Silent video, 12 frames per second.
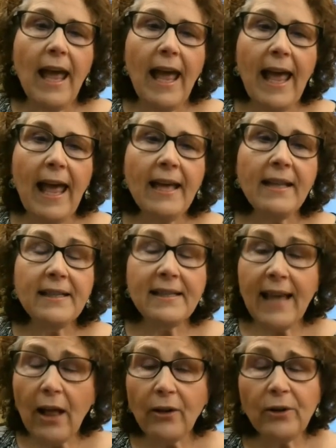And
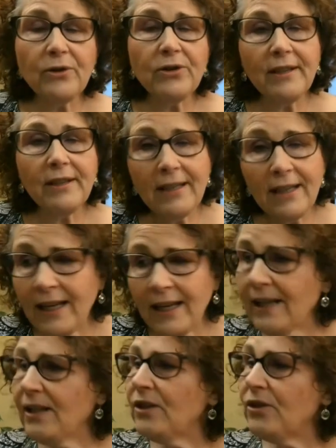sellers
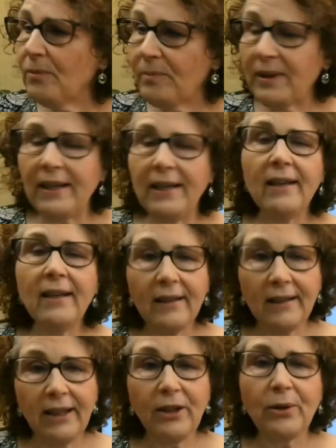need to be
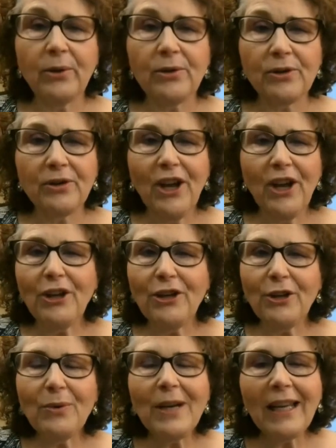leaders.
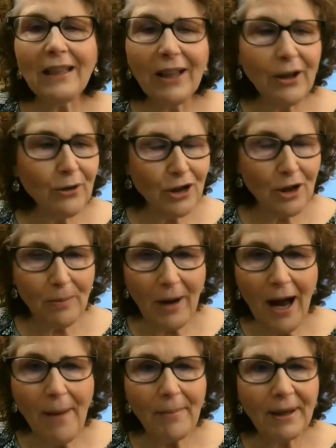You need leadership
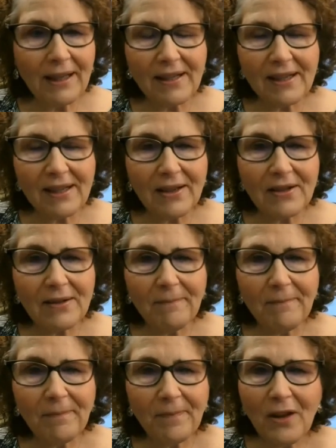competencies.
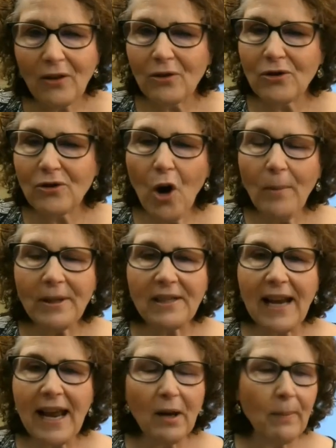There's no
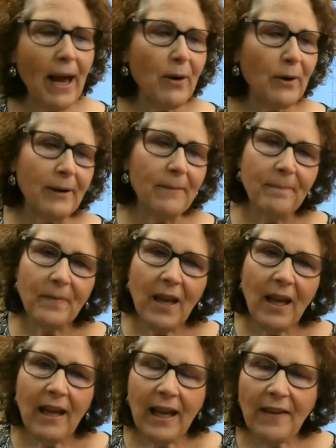mistake about it.
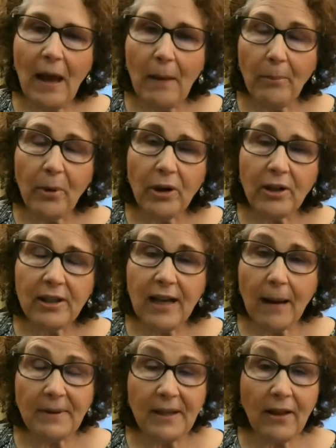In that book,
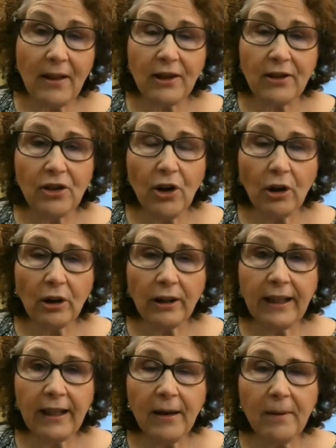Stop Selling and Start
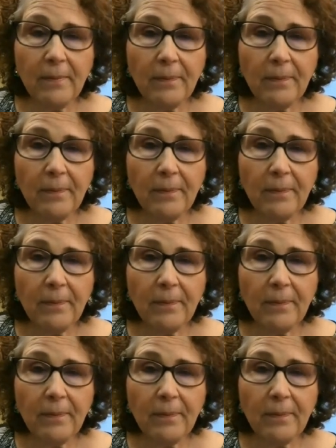Leading,